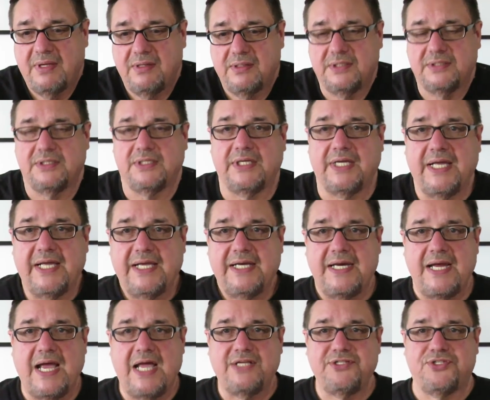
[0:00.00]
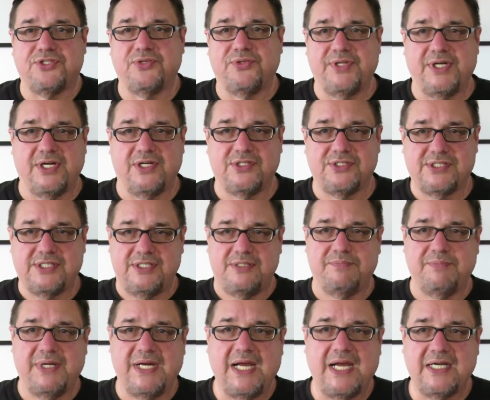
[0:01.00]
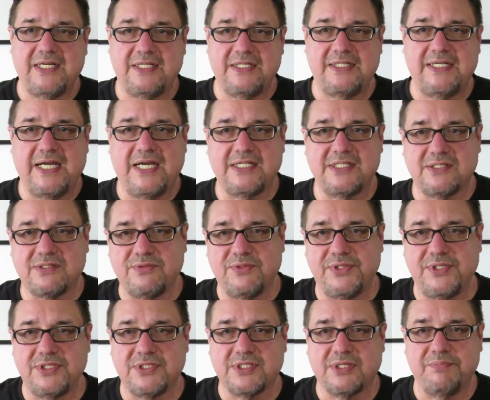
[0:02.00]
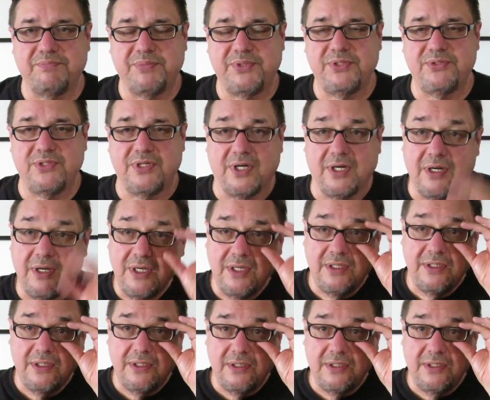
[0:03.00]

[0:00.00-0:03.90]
a head honcho there sitting behind a desk with his computer.